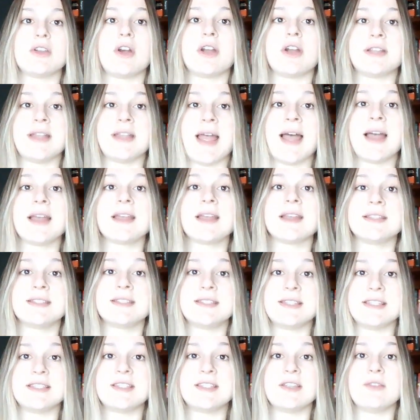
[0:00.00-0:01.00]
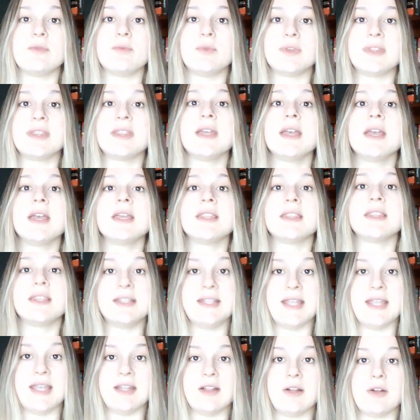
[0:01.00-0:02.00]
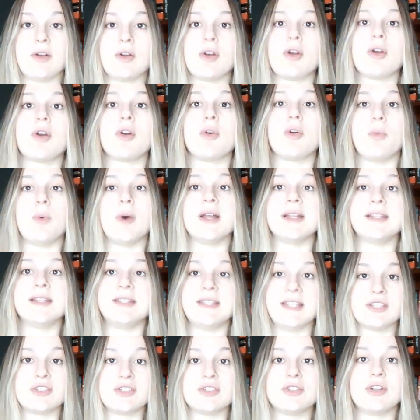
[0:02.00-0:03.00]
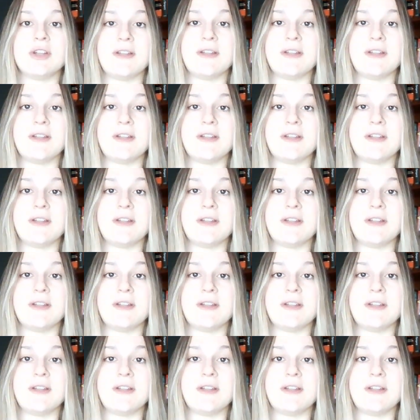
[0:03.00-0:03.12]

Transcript: are not consistent with the data or what additional